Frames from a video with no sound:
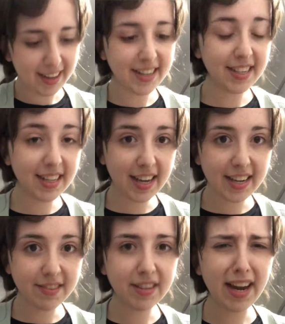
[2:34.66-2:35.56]
onto the
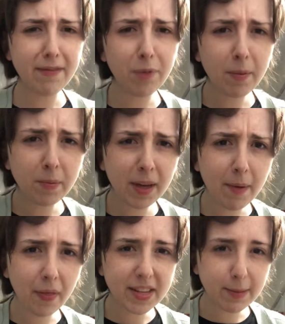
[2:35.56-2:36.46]
end of the knife, probably
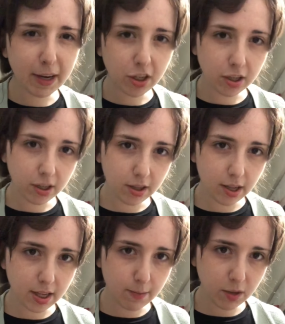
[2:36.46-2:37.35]
about this much.
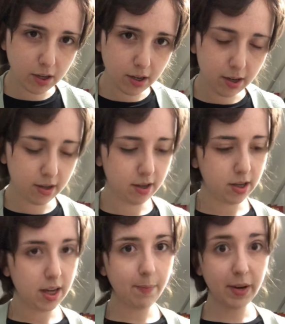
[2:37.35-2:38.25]
That seems good.
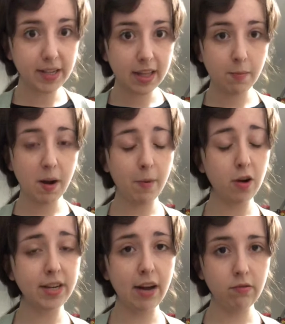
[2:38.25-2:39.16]
I'm gonna set the peanut
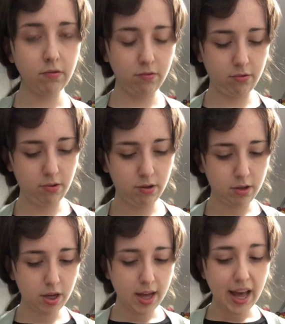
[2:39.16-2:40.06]
butter down,
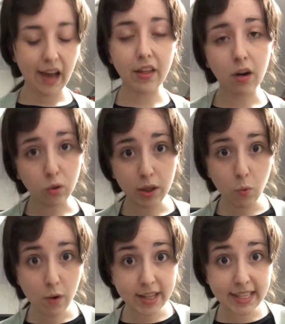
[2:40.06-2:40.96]
and then on only
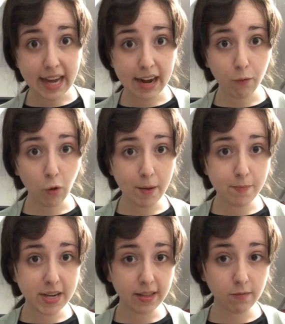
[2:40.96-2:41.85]
one side of one
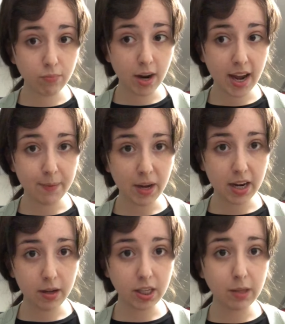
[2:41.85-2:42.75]
piece of bread am I
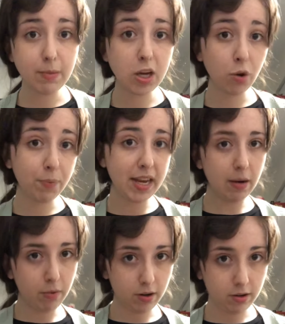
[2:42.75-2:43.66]
gonna smear
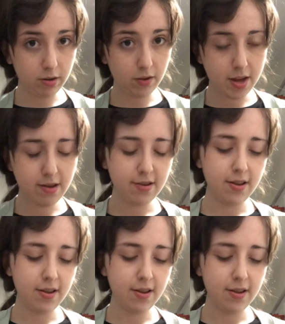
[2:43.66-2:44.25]
peanut butter, okay?